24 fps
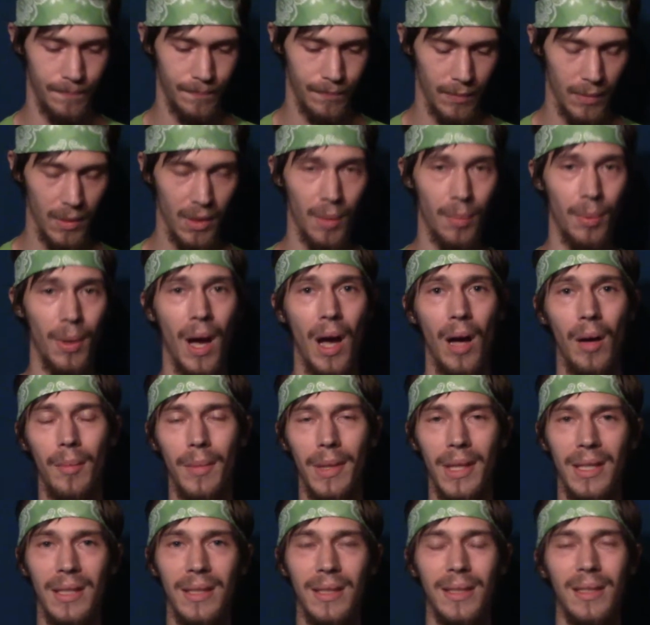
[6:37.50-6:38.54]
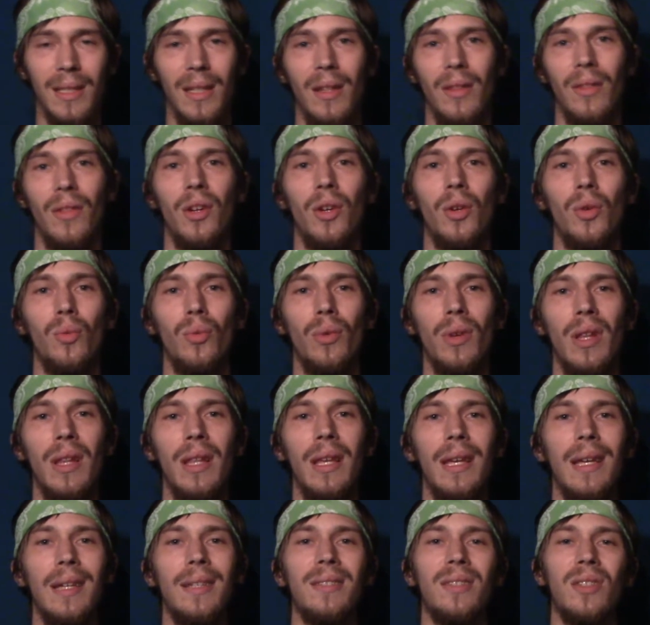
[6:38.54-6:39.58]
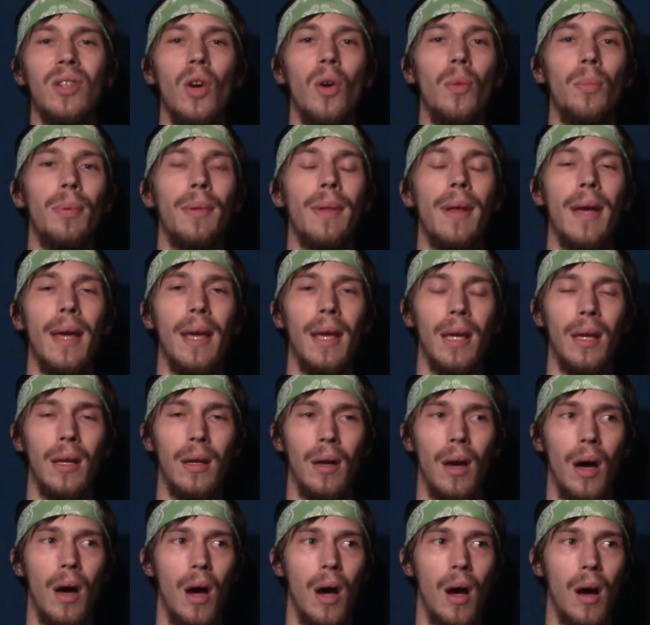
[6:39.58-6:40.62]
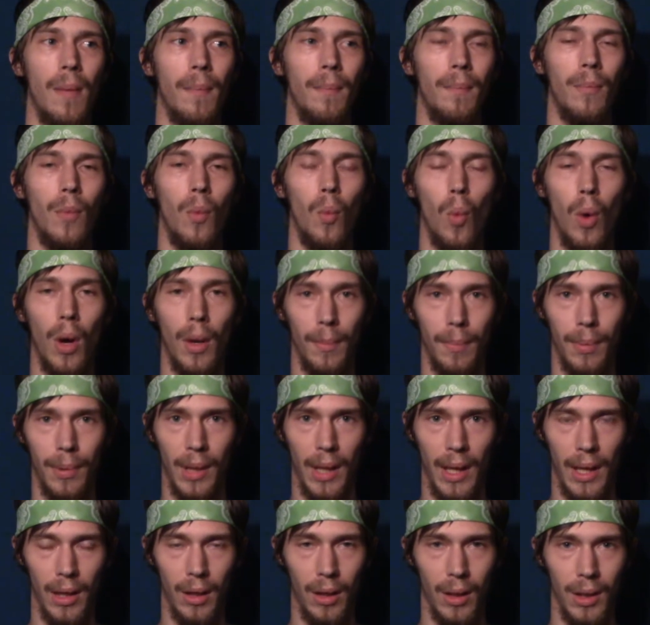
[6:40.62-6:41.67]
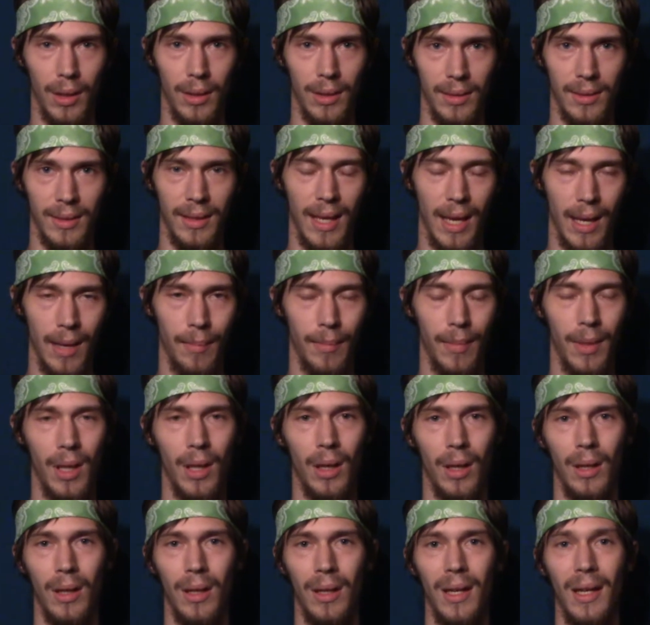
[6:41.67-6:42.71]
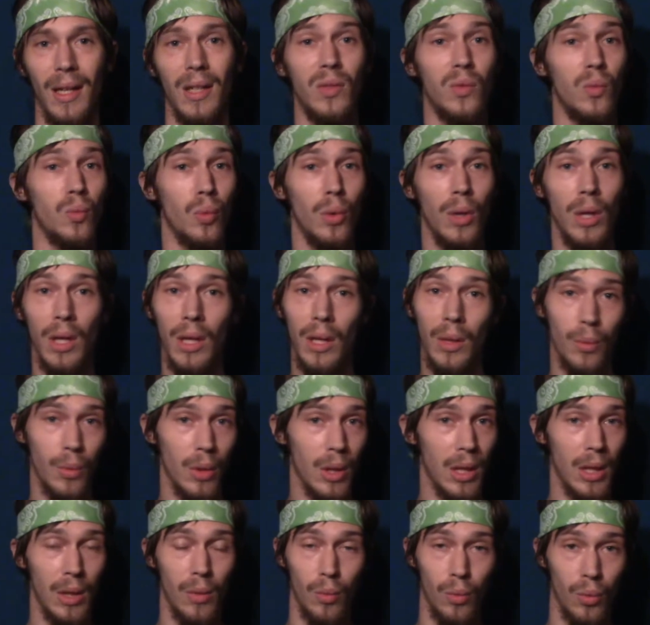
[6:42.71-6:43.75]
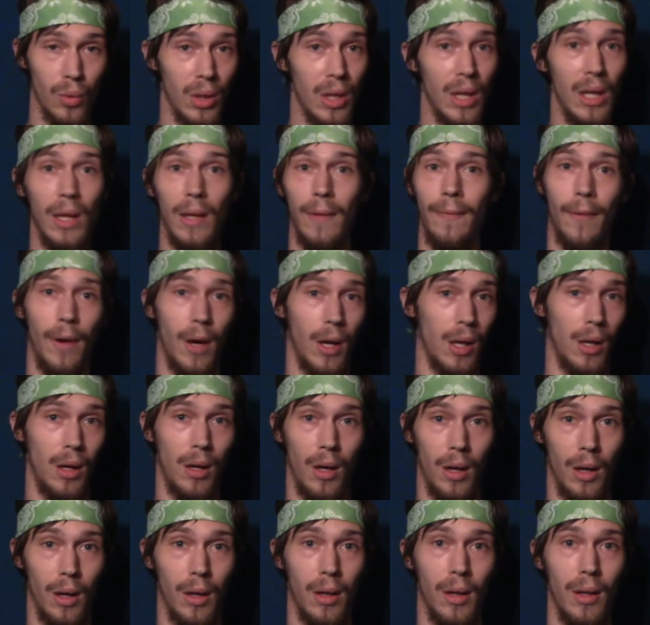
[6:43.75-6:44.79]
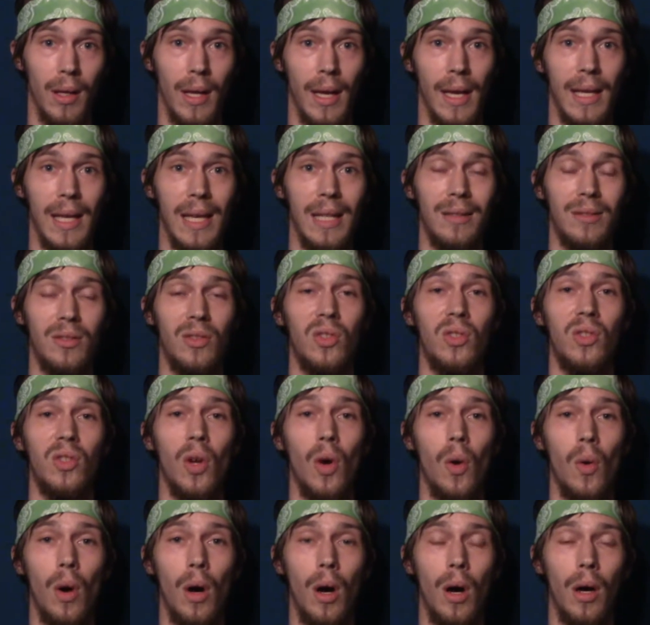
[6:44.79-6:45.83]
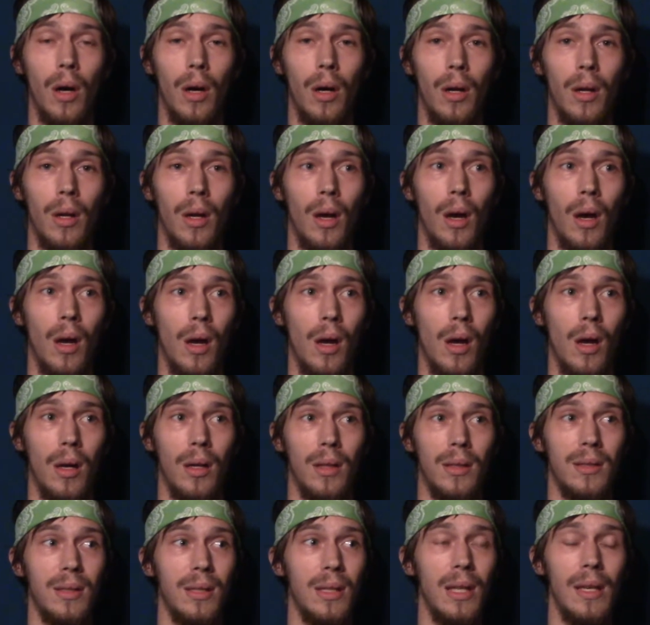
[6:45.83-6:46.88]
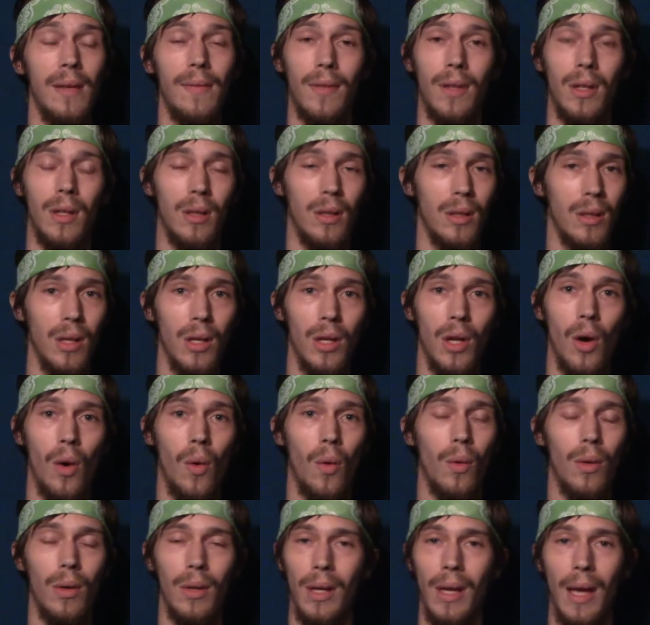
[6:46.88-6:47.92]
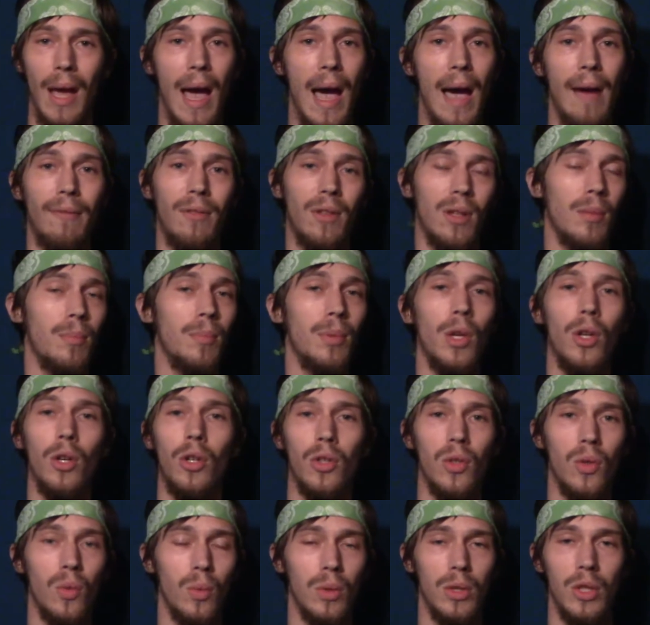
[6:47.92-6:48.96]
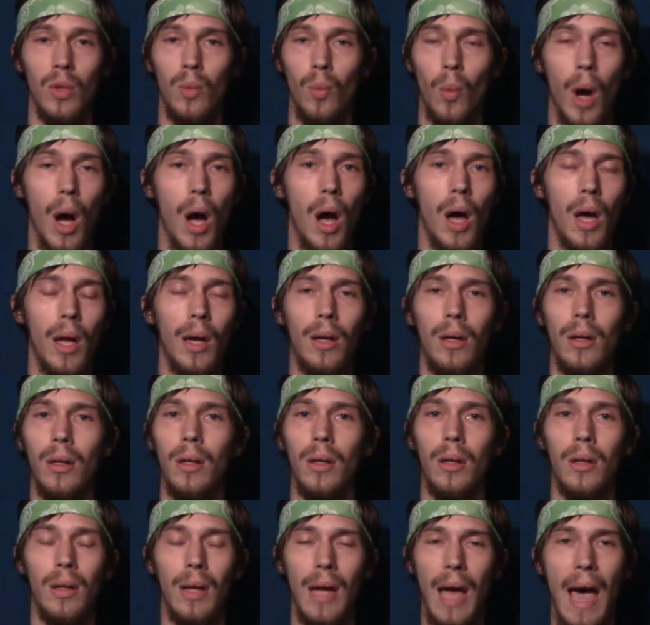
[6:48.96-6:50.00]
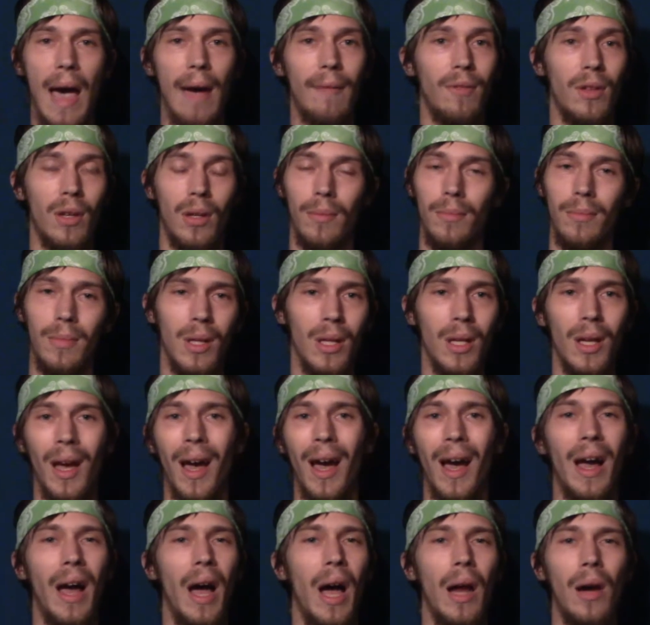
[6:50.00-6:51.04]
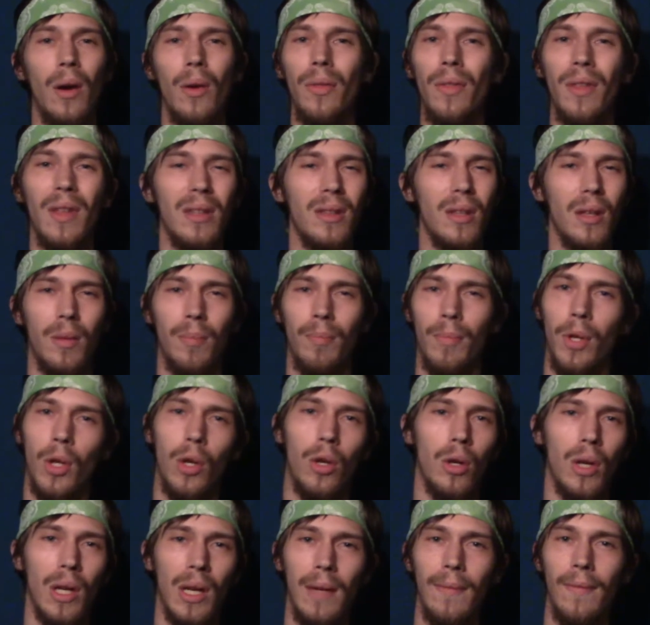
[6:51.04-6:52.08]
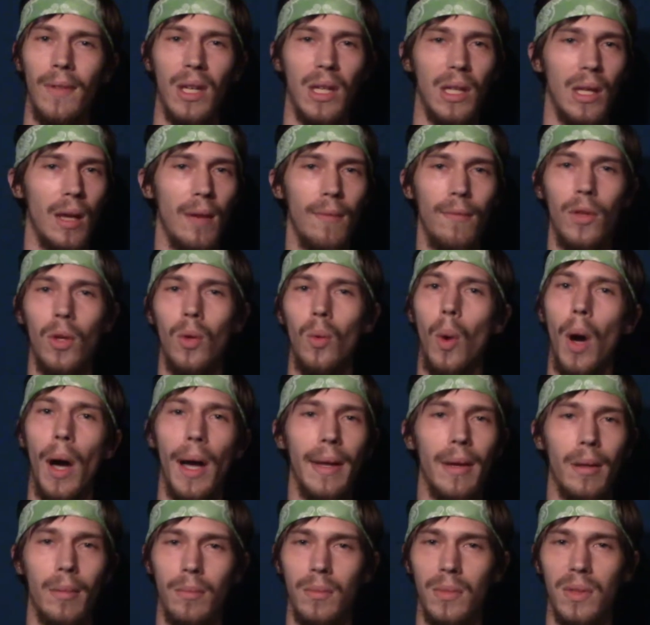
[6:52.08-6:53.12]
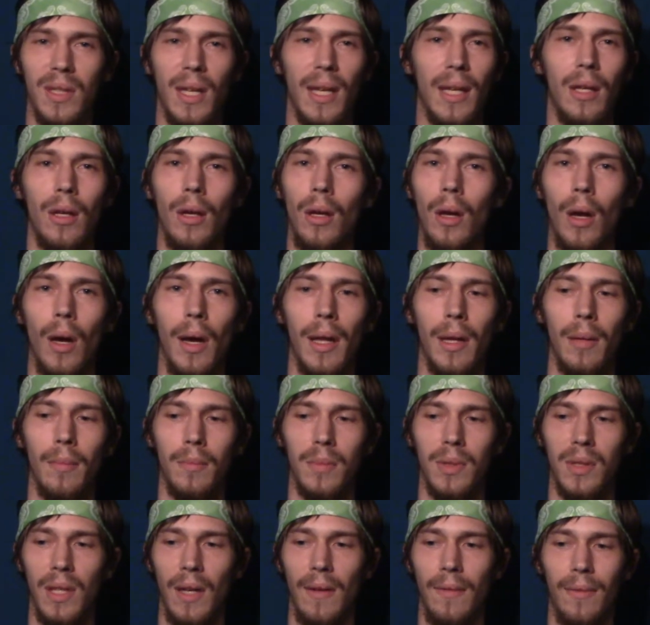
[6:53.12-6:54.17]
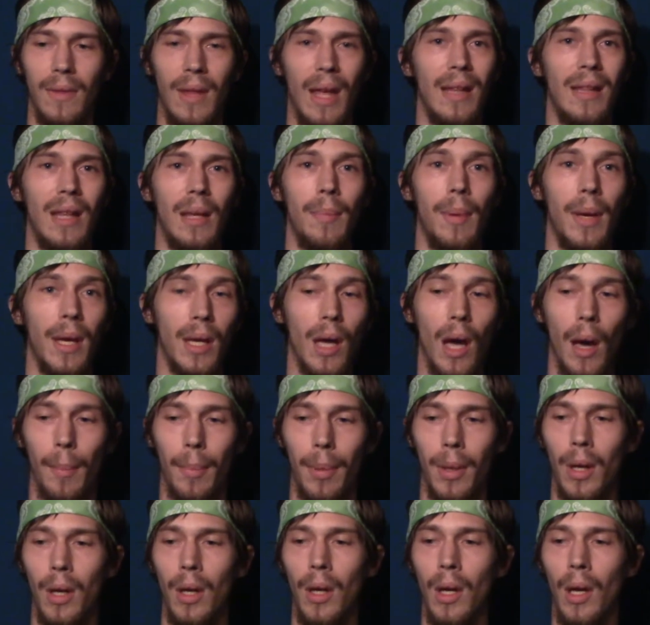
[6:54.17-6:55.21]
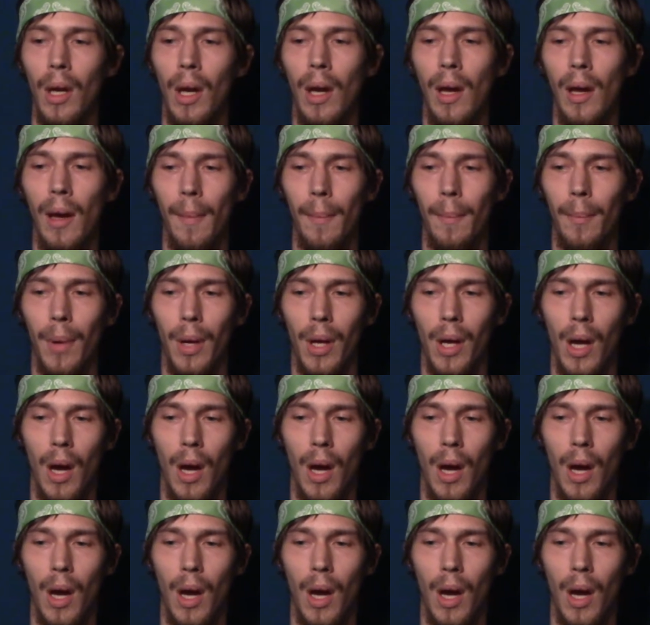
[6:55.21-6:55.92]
The problem is there really is no playing one player in this game. It's really, really, really fucking hard. Like, it's so hard to even, you know, have the computer do what you want, or have I don't think the computer can even give you items, like good items, that they pick up. But,